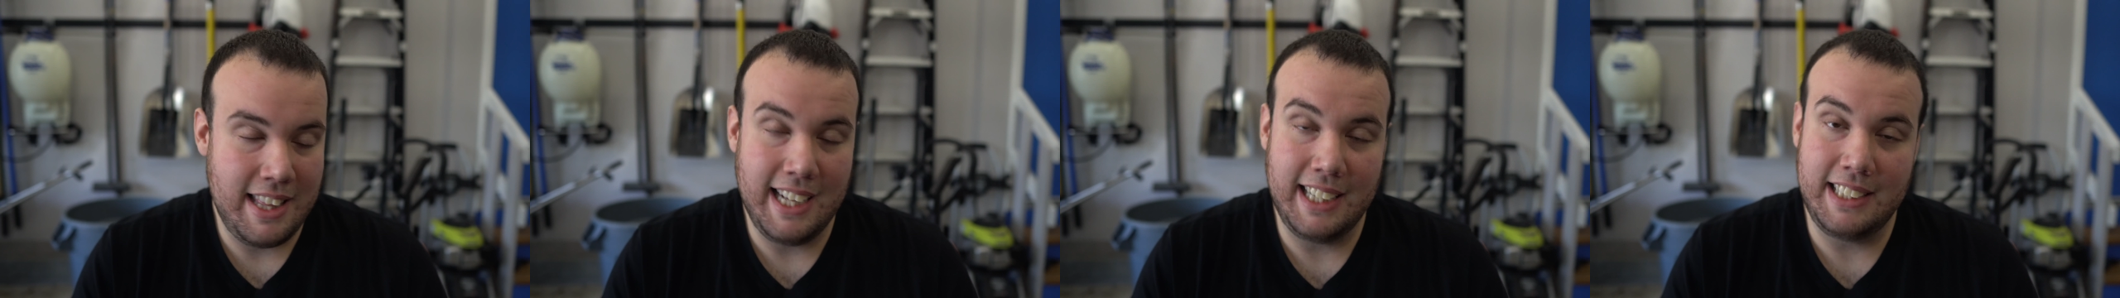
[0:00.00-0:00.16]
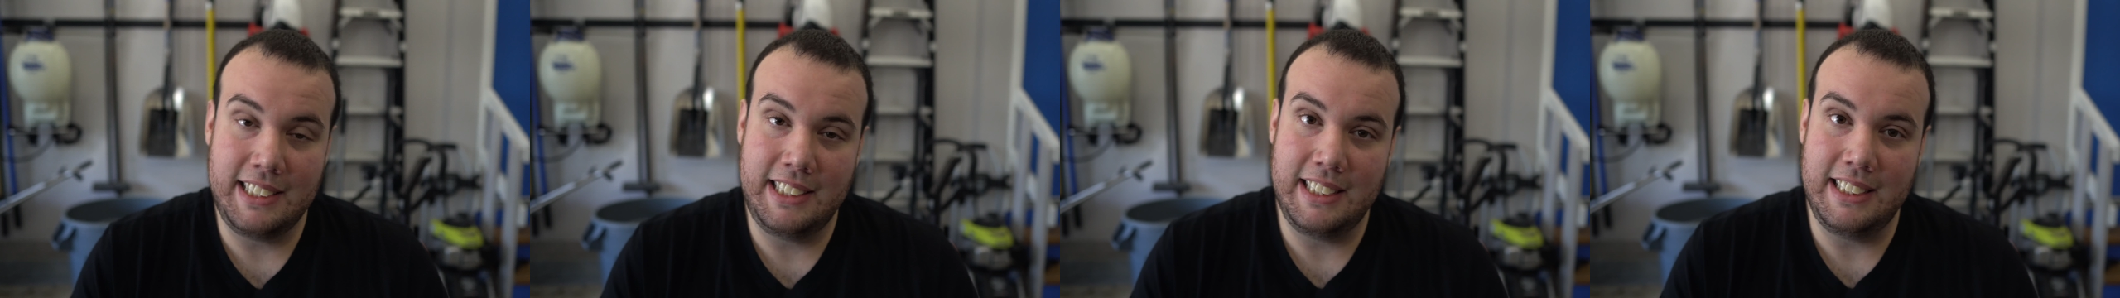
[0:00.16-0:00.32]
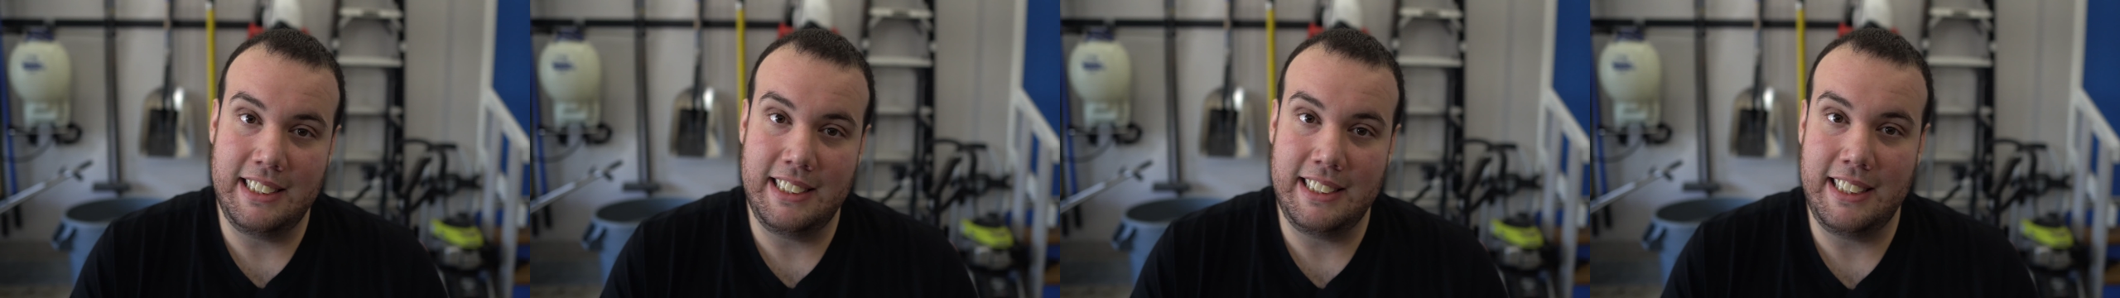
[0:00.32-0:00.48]

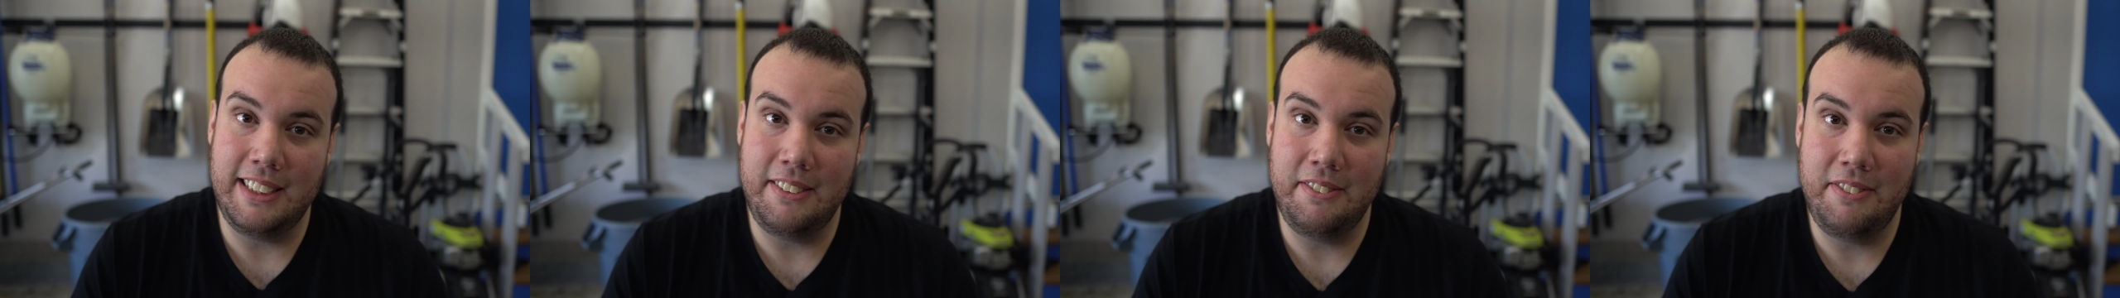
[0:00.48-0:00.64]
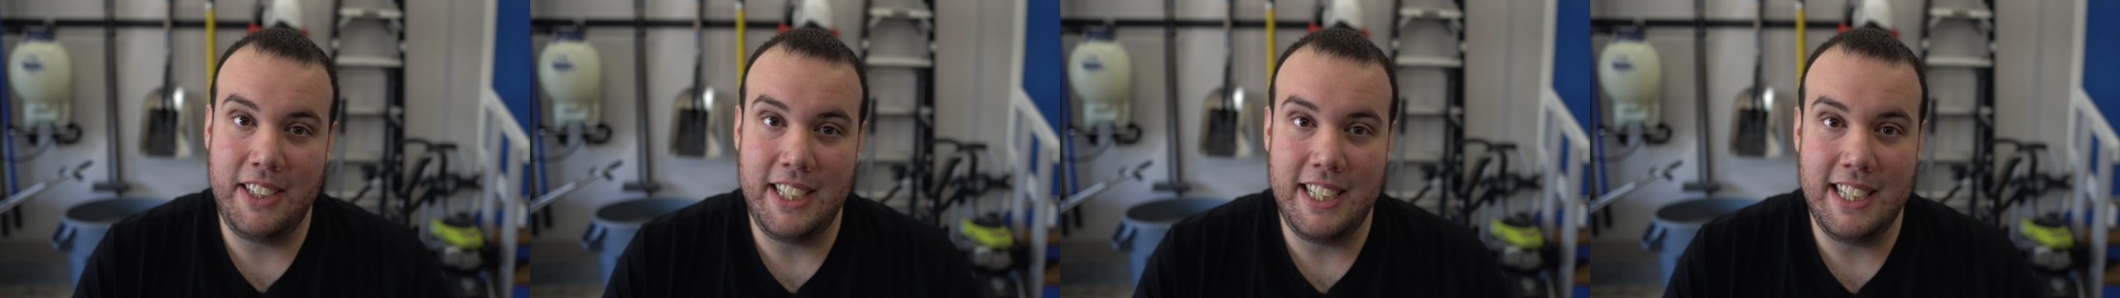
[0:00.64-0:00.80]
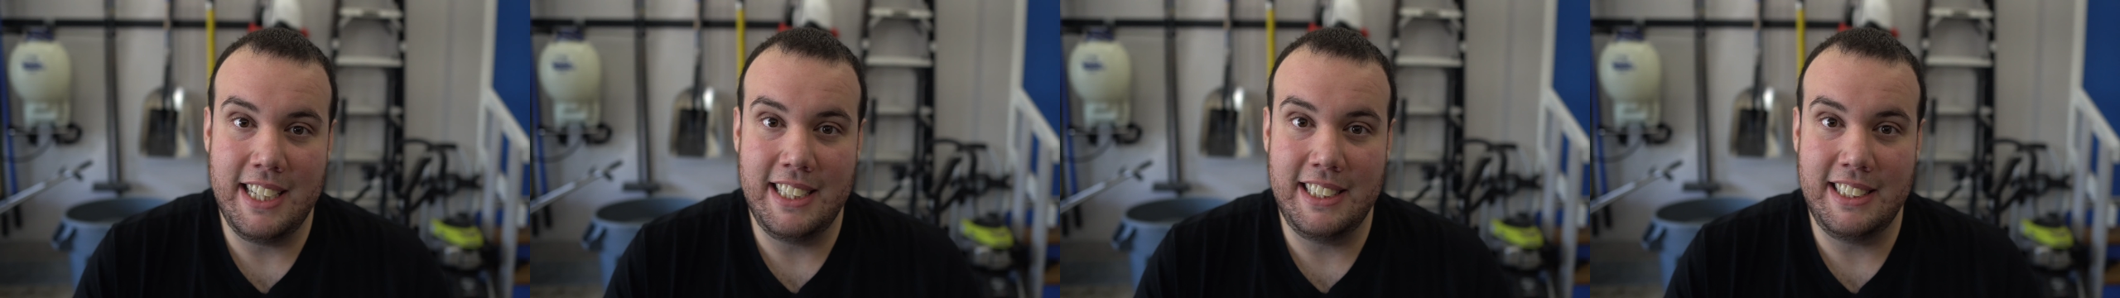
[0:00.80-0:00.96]
that
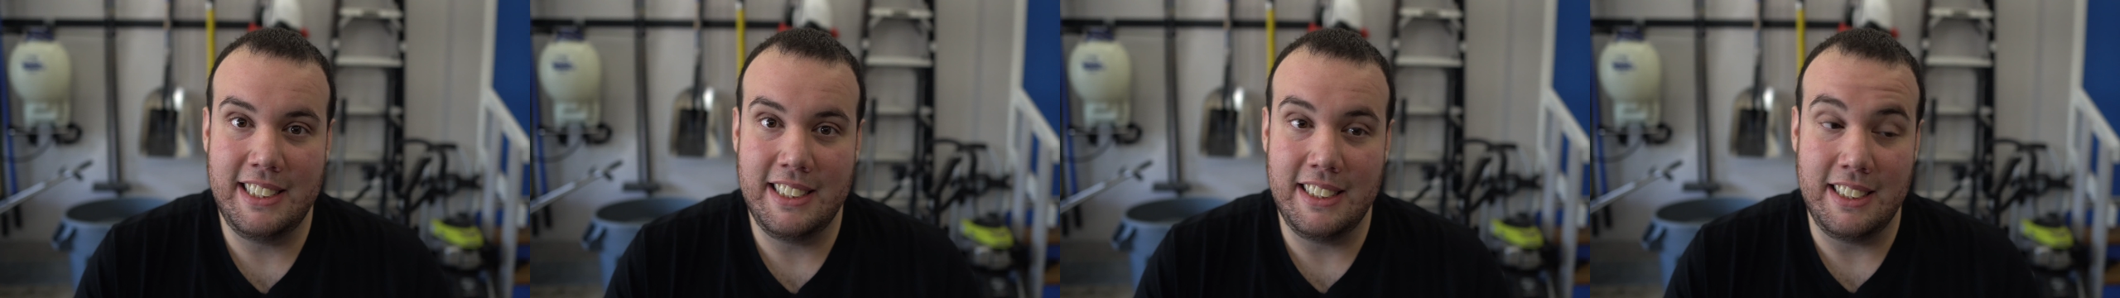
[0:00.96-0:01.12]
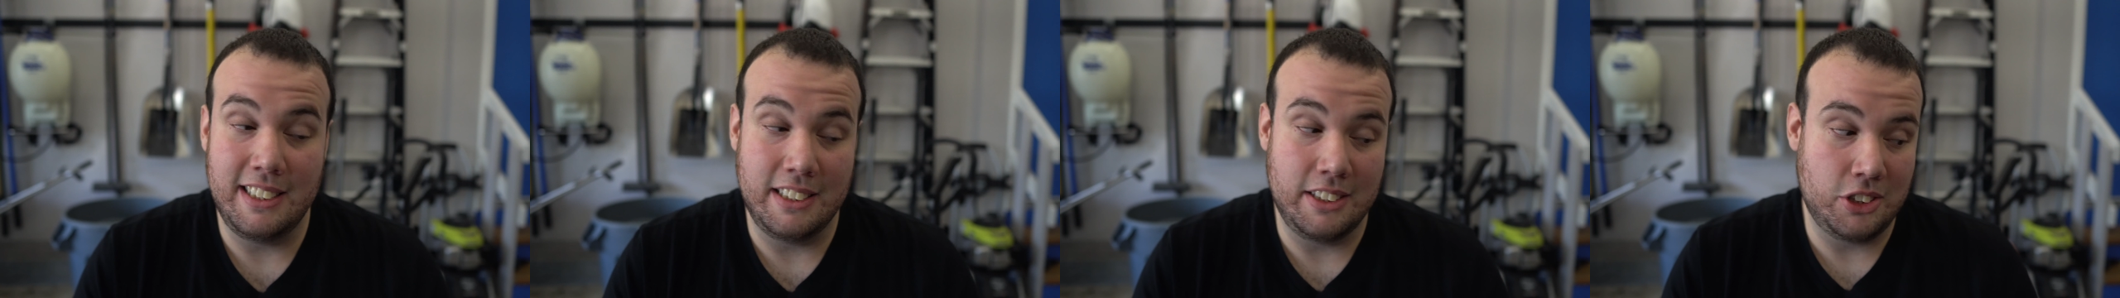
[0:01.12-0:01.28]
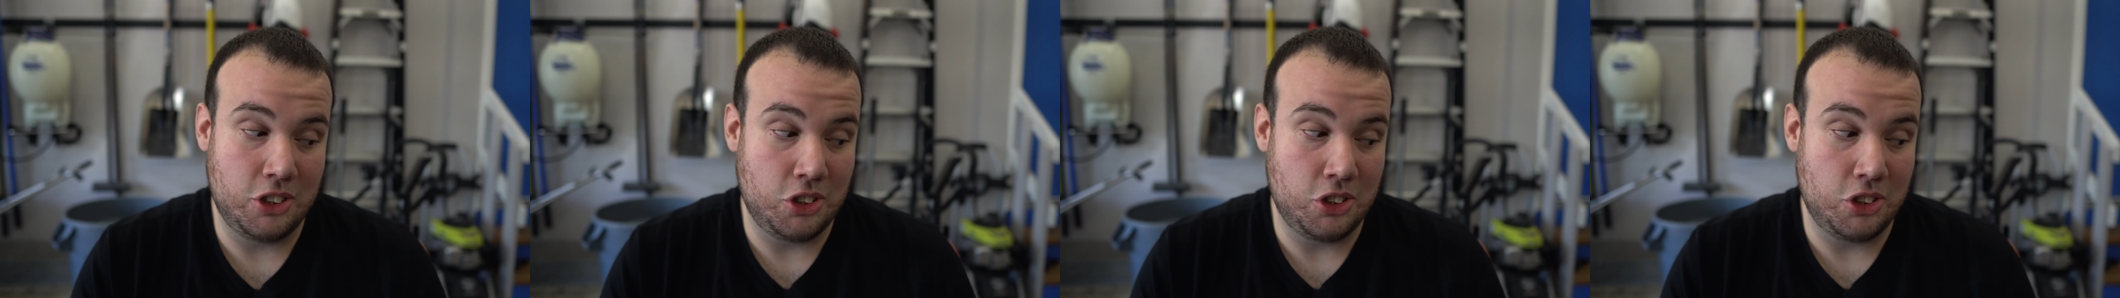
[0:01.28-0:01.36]
GCV engine is